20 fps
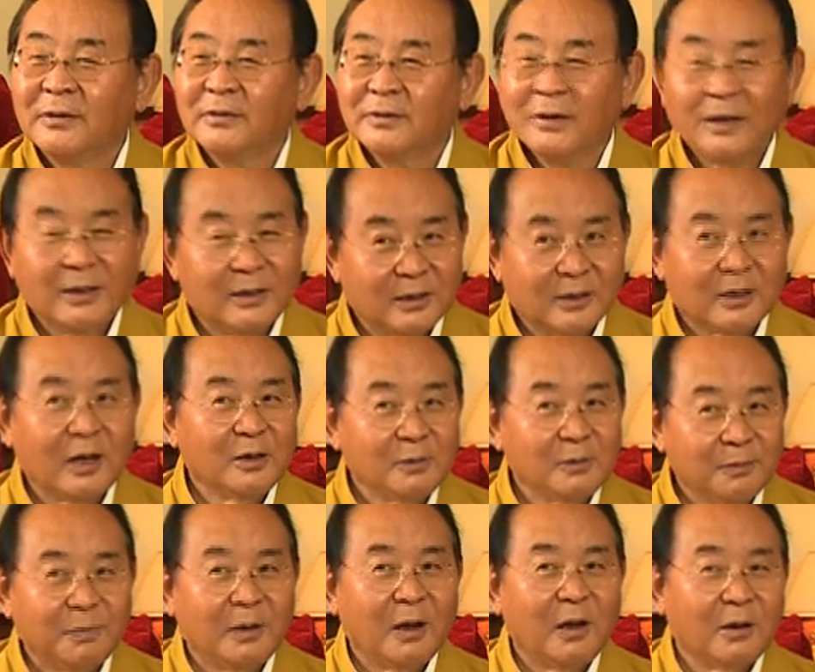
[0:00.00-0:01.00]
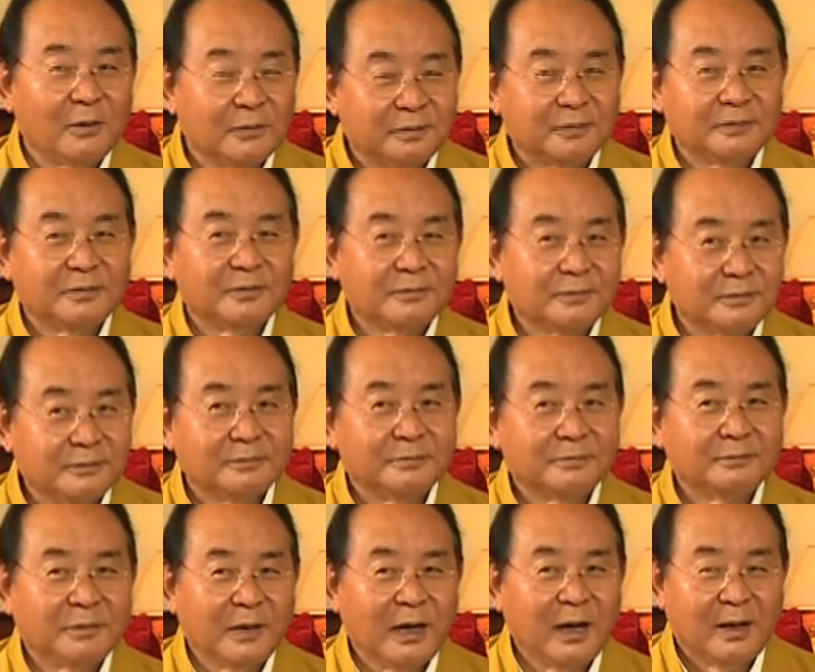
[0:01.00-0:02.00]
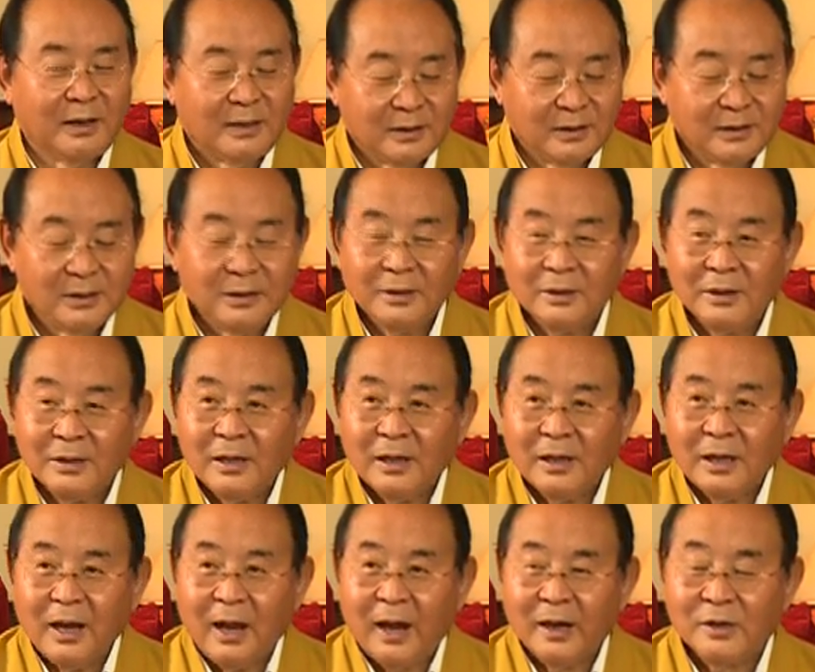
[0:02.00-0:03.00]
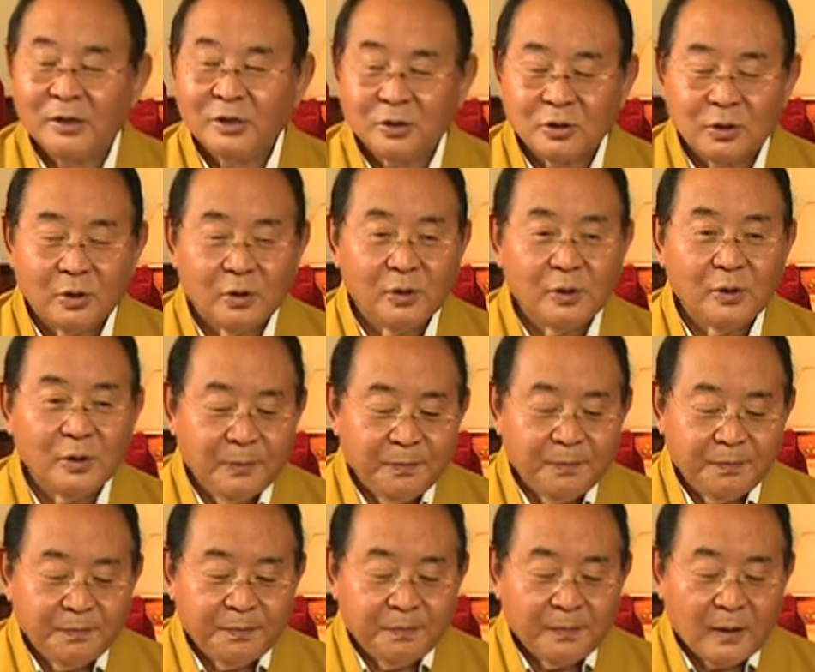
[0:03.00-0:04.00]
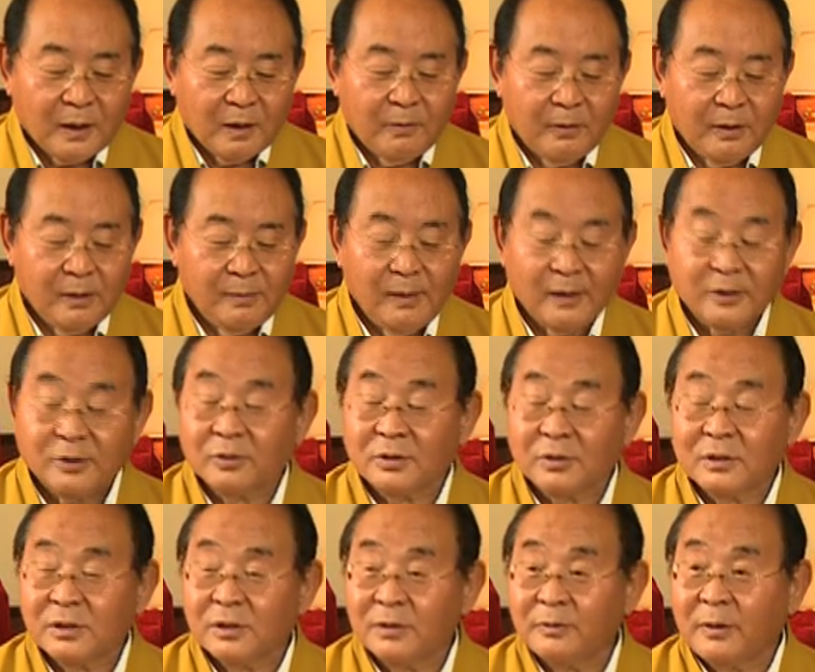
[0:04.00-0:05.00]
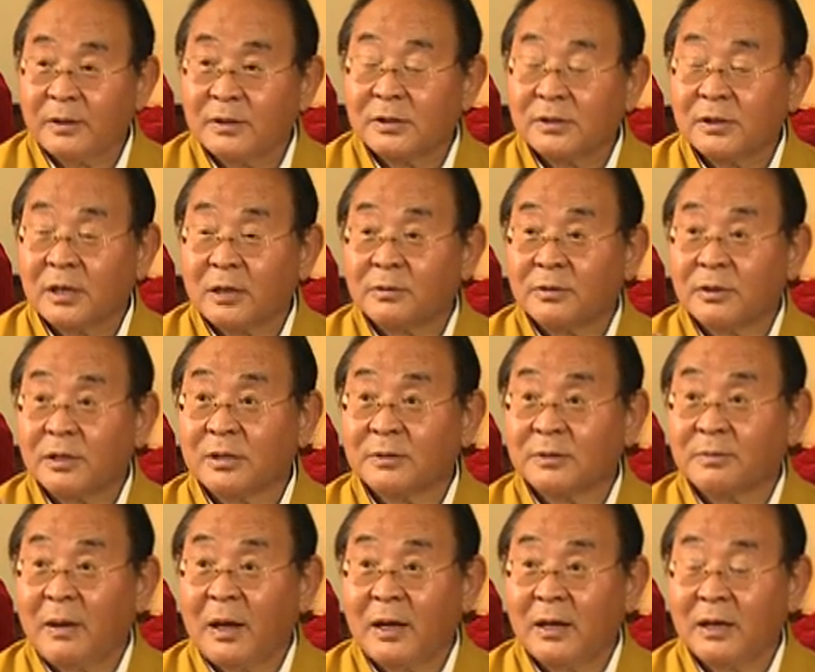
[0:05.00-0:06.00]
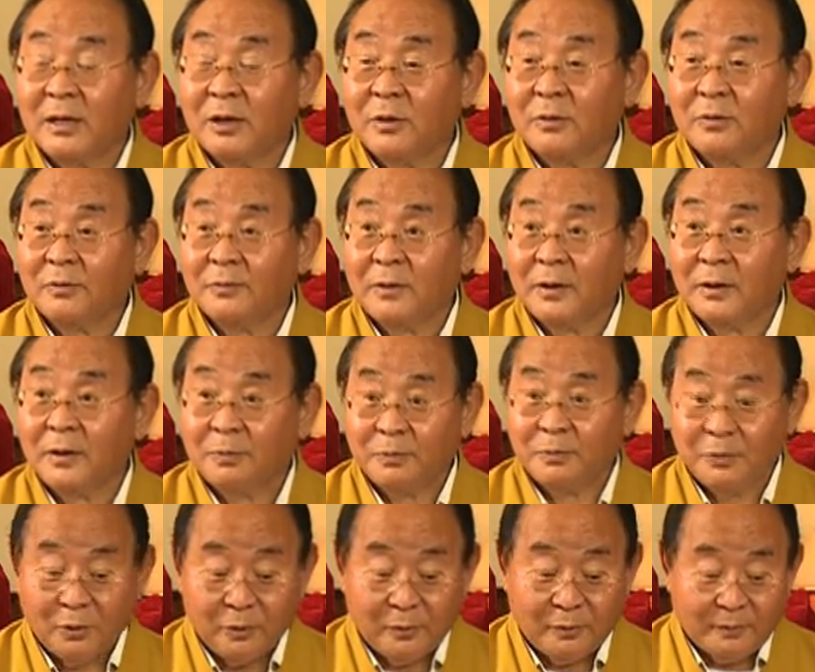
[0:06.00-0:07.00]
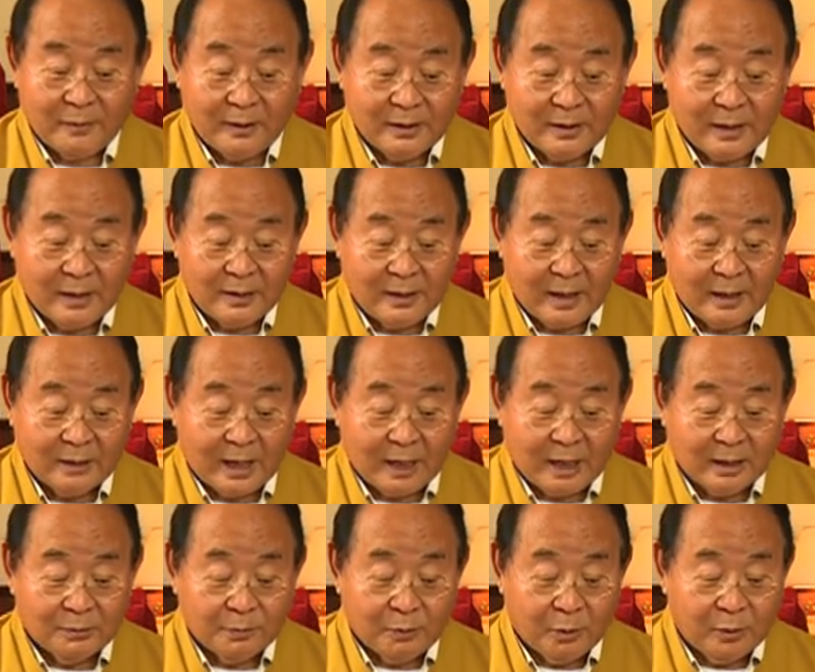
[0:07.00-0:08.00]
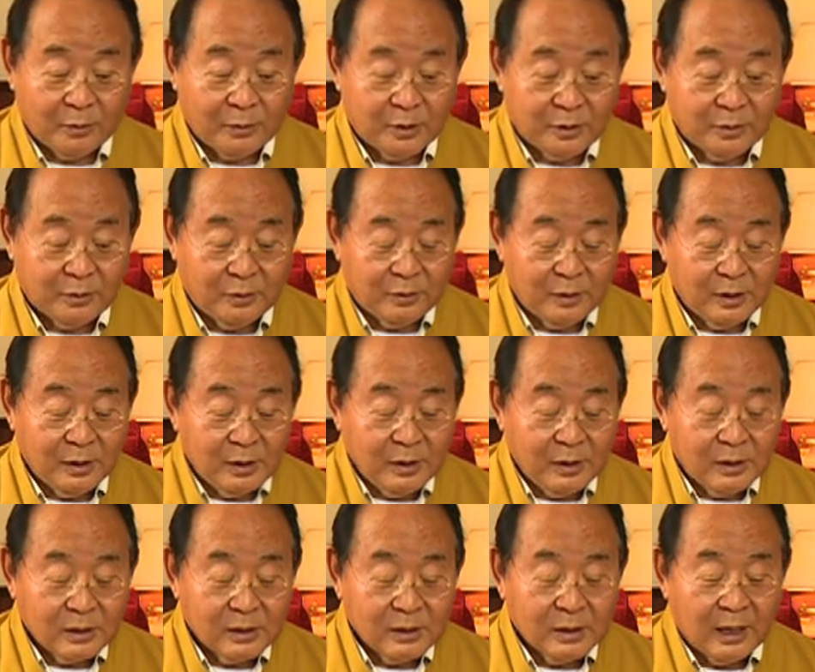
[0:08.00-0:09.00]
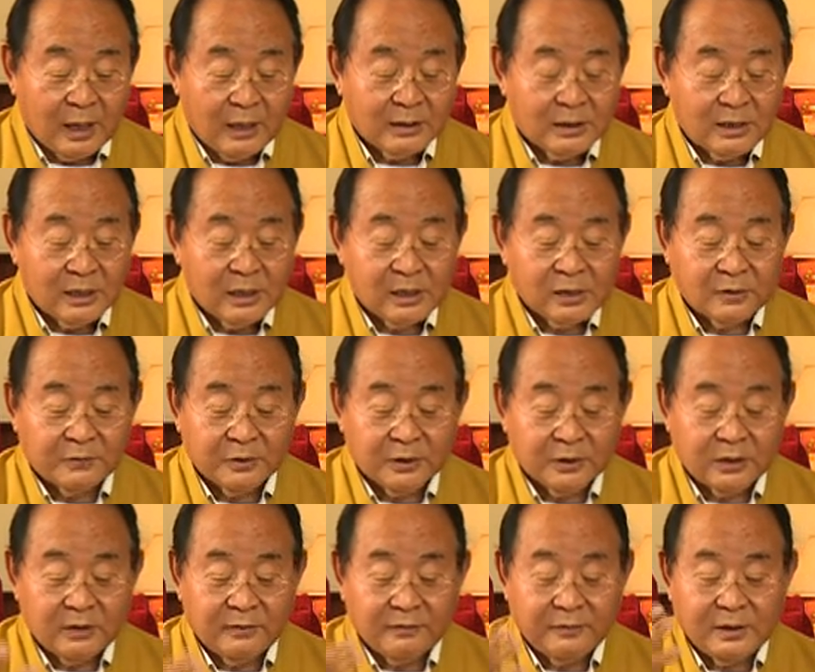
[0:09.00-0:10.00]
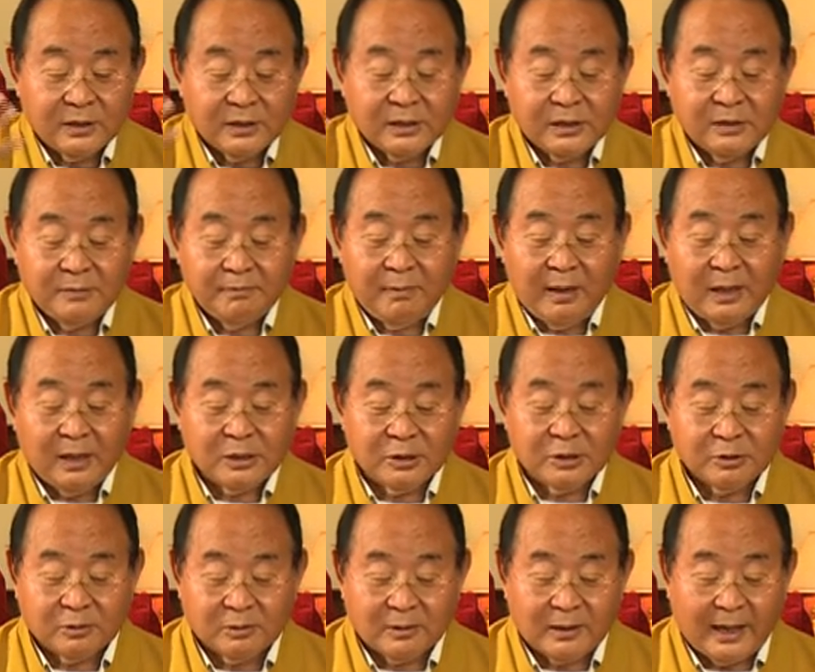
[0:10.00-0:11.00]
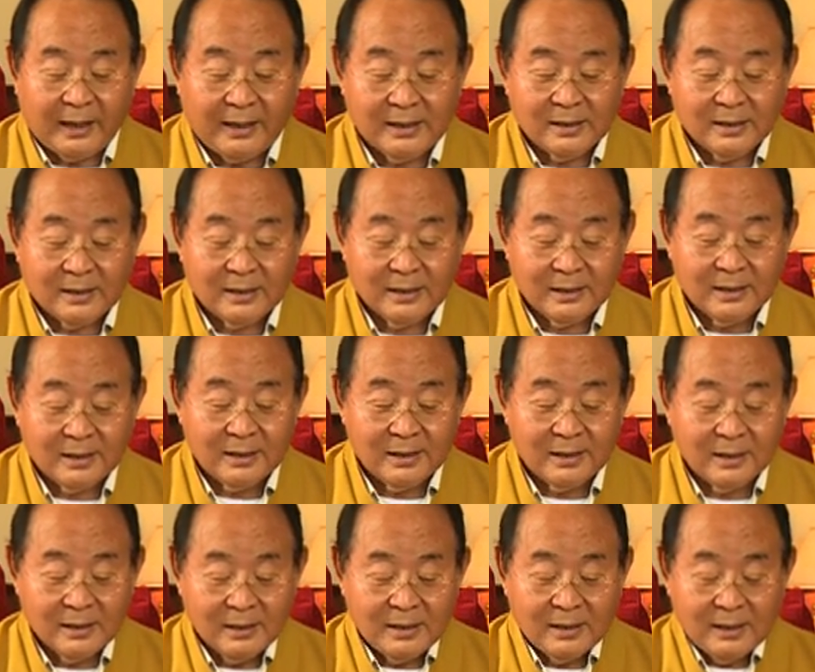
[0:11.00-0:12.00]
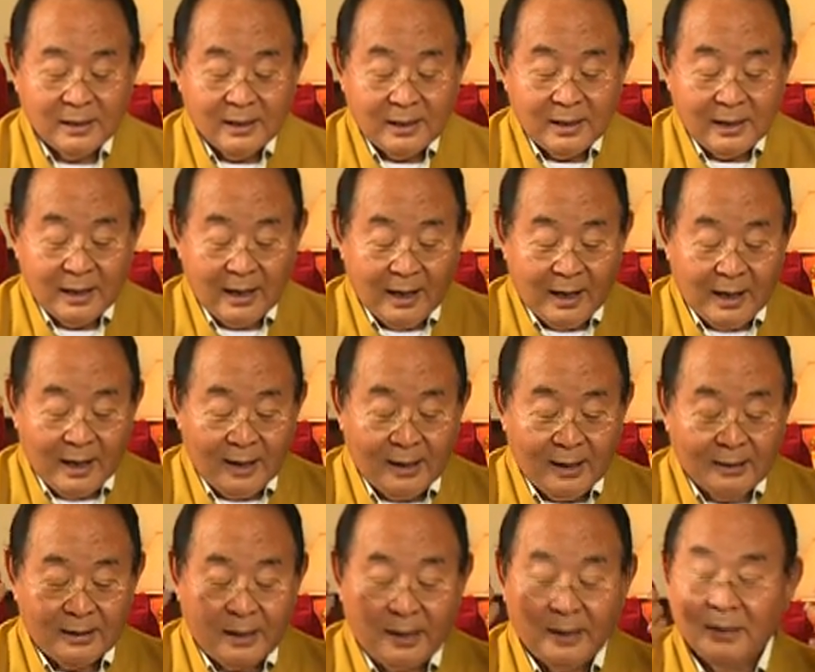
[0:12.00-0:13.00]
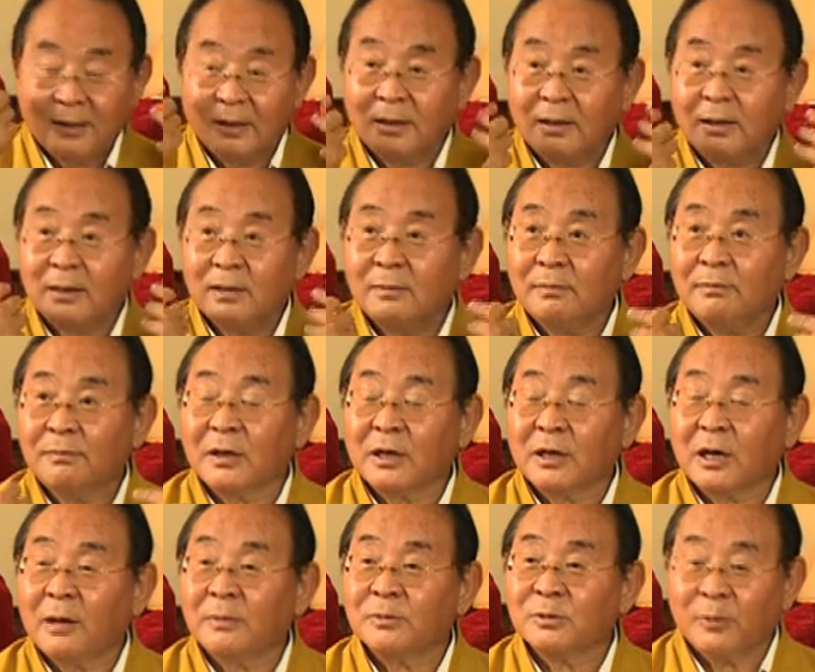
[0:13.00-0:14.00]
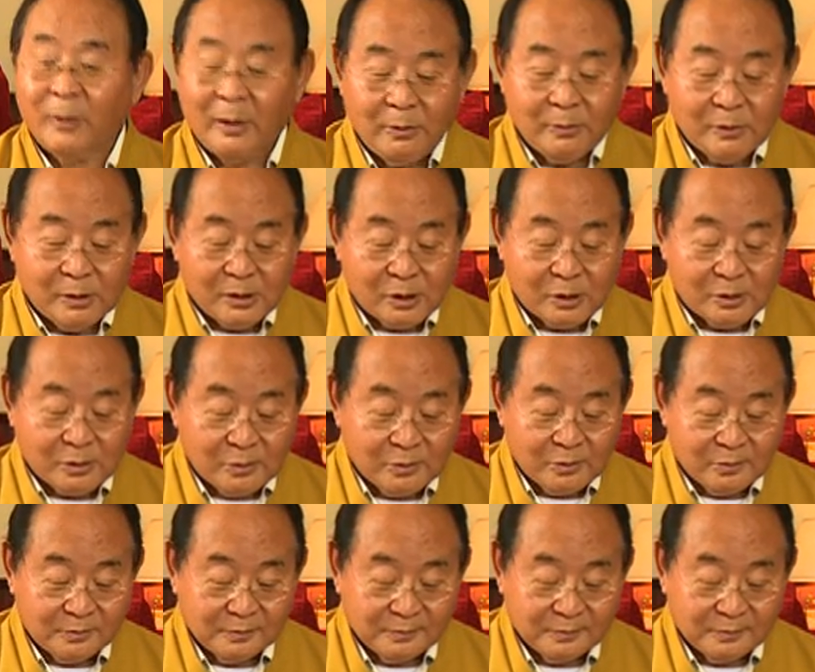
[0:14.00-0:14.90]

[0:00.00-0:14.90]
Really, kind of power of prayer. And so, when my true Bhaju Sat smiling, you're, you're purified. And at that point, you know, granting his forgiveness, he melts into light and then becomes one with you.